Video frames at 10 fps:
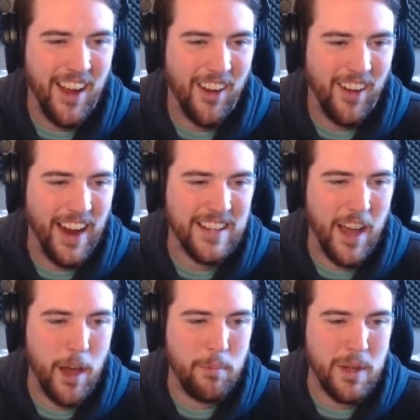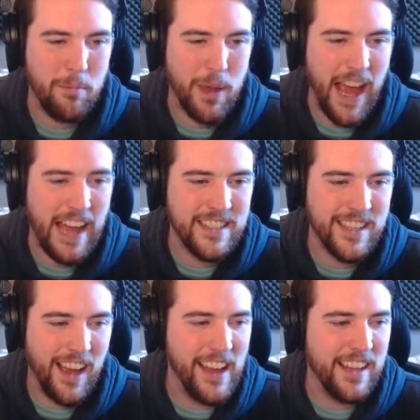All right, up to bat.
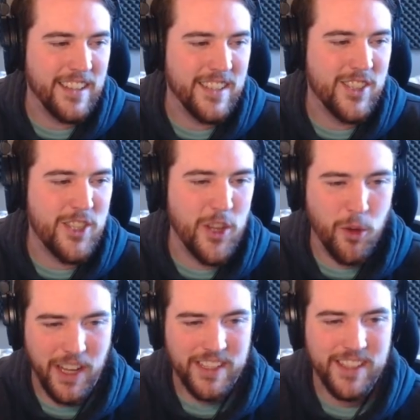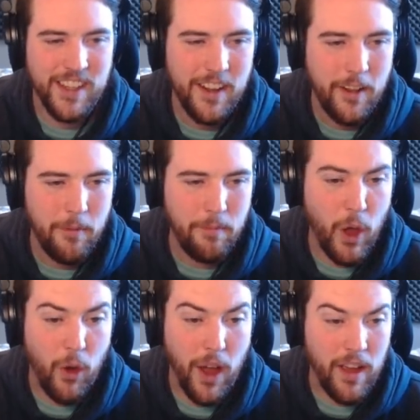I can do it.
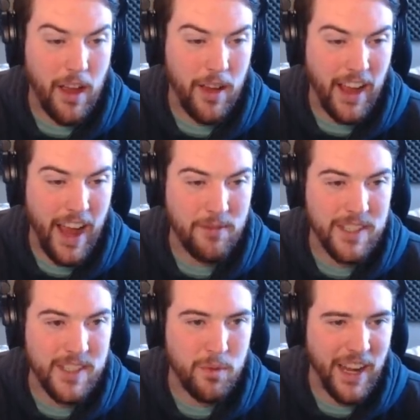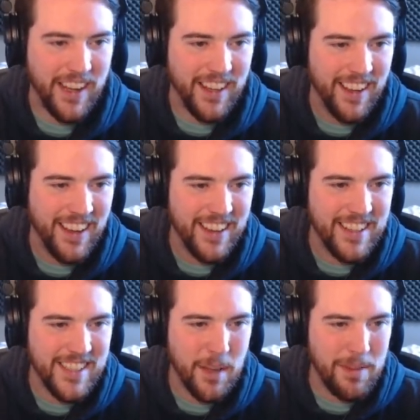Oh, I, I, I have to swing.
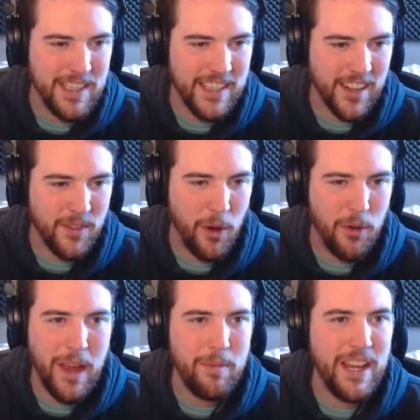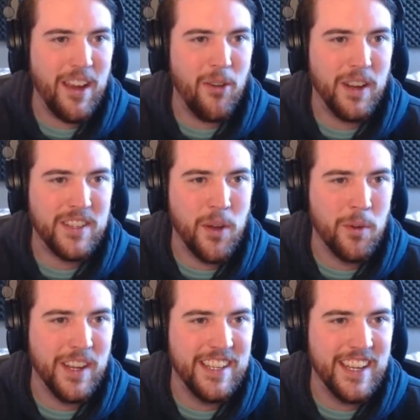Did something just get thrown at me? Oh, it
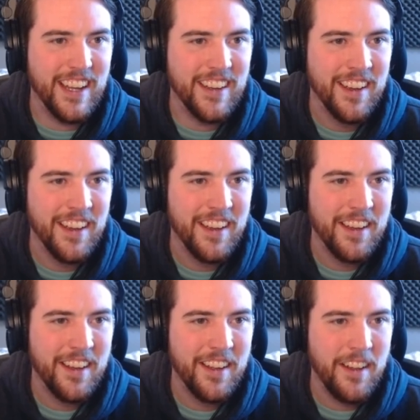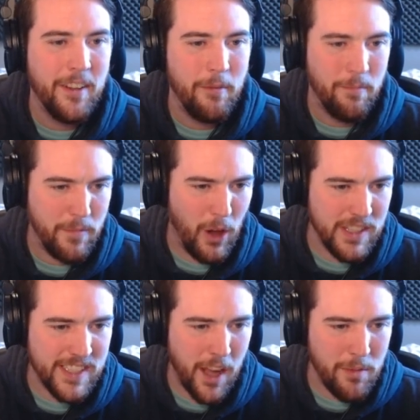totally did. Oh,
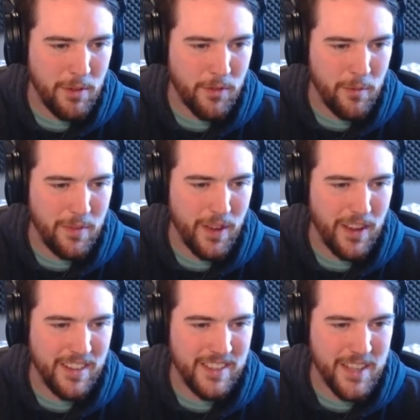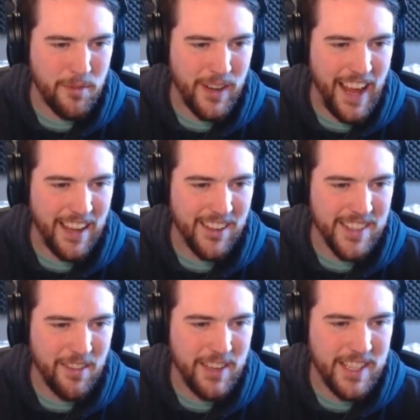it's coming from uh, different
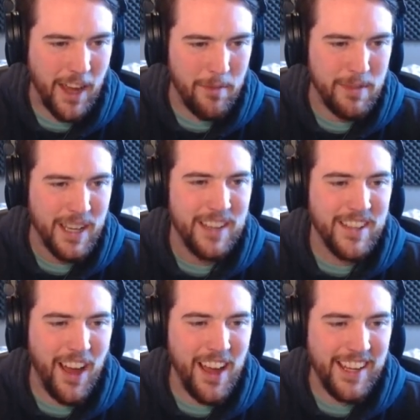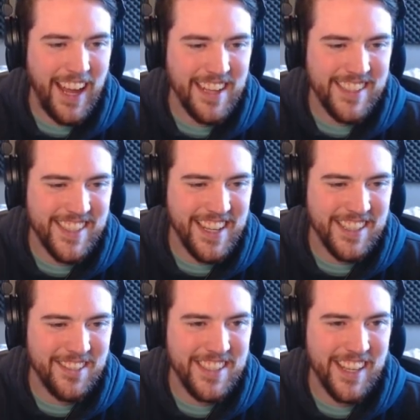angles every time. No, I can't see it
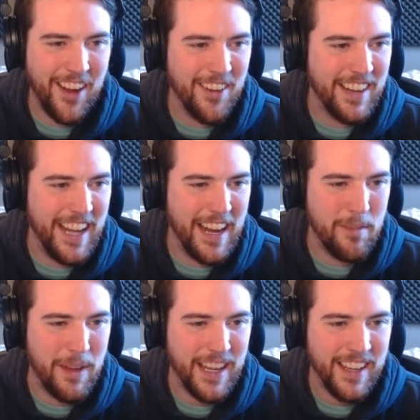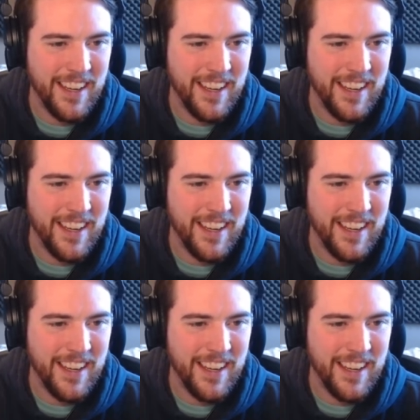till it's like already hitting me.